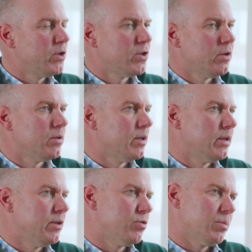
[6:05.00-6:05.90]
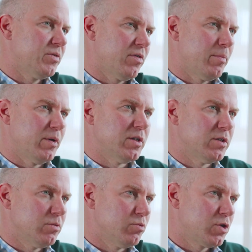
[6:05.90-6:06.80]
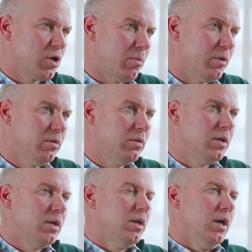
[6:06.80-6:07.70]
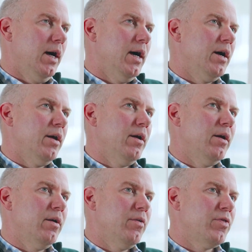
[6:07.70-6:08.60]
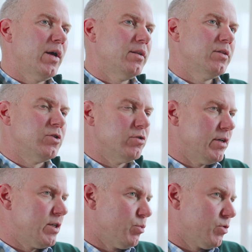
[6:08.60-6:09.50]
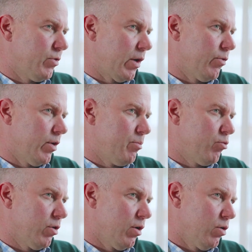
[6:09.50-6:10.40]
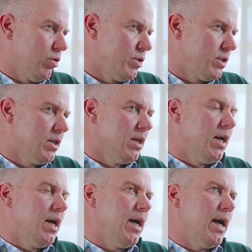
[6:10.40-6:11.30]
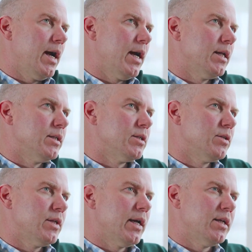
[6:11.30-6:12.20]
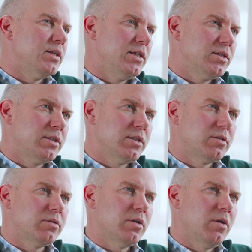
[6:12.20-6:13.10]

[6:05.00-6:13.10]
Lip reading: we showed that intraoperative hypotension was common, that the duration was frequently prolonged, and that anaesthetists'